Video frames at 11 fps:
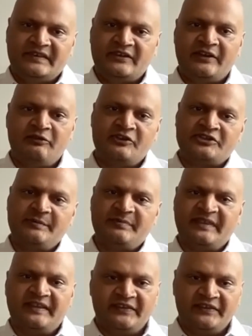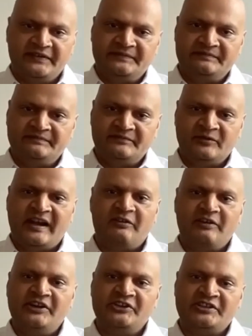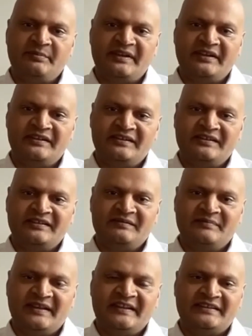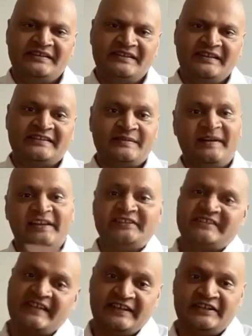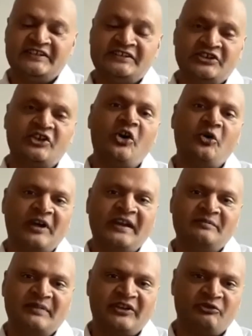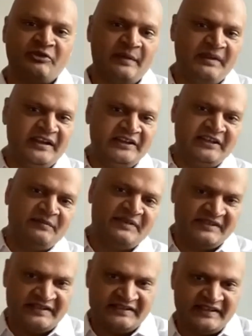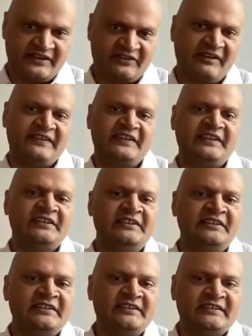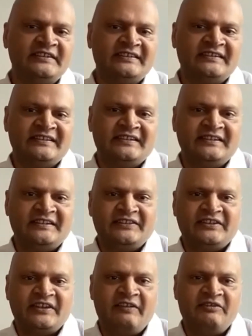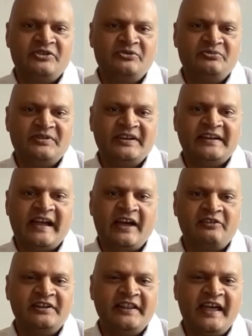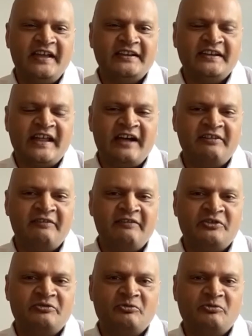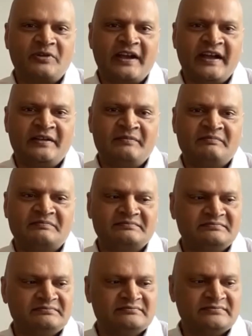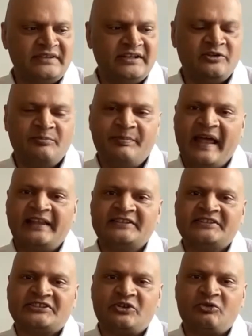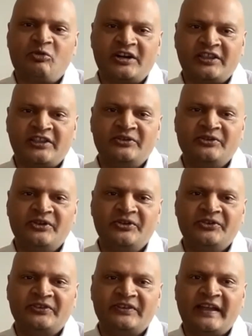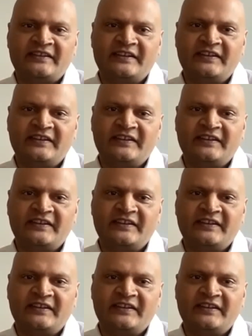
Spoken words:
so I don't want to ship this. We're not ready to ship it." But then somebody else is saying it needs to go, right? Because we committed to the business XYZ. So have you encountered that, and how have you kind of, balanced or walked through those kinds of